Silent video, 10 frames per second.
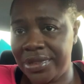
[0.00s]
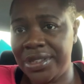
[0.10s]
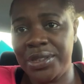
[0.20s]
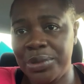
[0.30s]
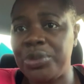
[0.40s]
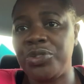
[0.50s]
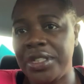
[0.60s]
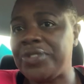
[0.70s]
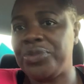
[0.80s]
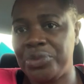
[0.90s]
some
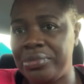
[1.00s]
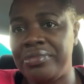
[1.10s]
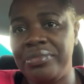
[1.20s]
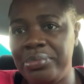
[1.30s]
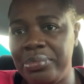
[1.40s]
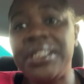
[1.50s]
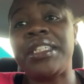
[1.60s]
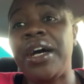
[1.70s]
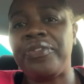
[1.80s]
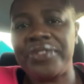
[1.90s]
stressful
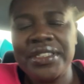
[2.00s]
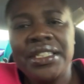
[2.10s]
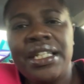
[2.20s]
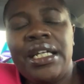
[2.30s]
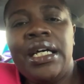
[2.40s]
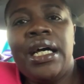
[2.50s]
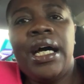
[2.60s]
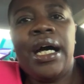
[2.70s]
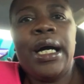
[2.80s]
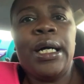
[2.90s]
stuff.
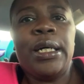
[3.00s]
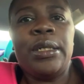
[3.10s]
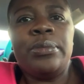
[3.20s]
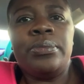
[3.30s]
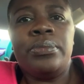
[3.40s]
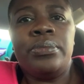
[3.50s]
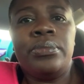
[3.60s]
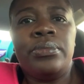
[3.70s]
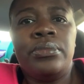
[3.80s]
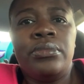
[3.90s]

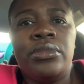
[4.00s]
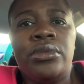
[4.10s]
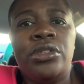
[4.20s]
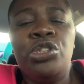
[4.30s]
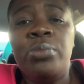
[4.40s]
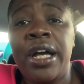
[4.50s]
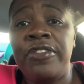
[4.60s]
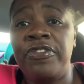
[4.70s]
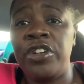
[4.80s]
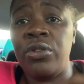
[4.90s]
You
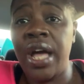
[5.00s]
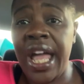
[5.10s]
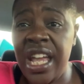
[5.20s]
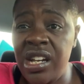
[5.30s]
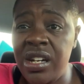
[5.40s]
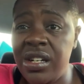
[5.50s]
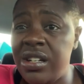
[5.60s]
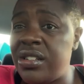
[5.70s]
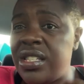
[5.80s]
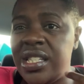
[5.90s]
might feel
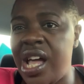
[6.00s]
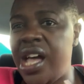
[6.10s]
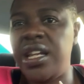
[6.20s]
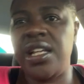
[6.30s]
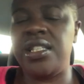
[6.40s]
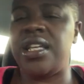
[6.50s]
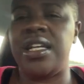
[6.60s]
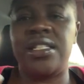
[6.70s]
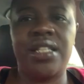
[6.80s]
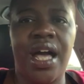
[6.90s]
anger, sadness,
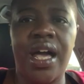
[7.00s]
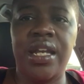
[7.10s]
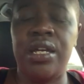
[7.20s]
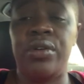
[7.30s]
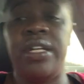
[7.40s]
anxiety, or